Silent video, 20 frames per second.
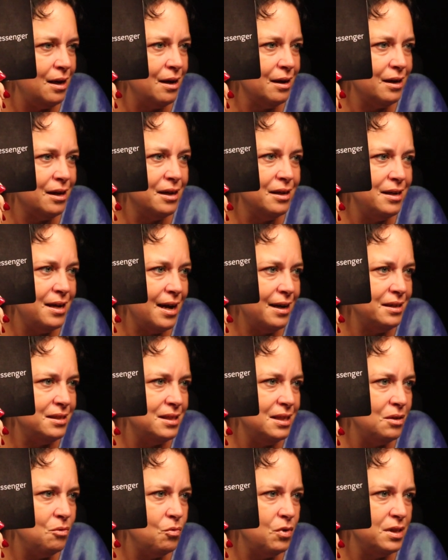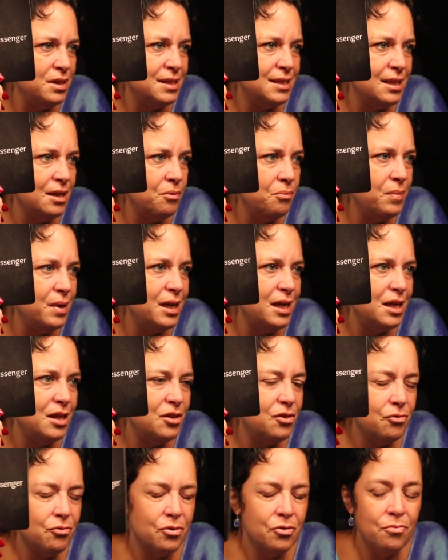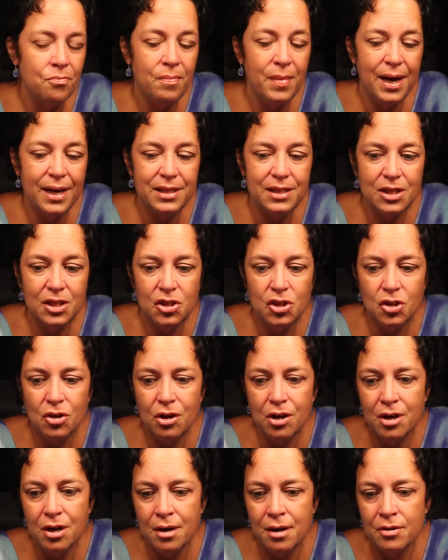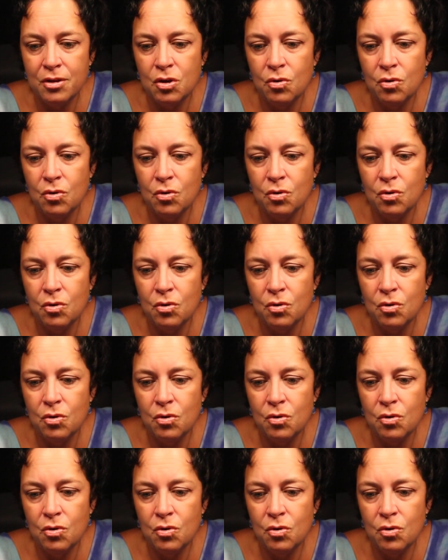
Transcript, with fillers: uh, connecting with somebody through Messenger.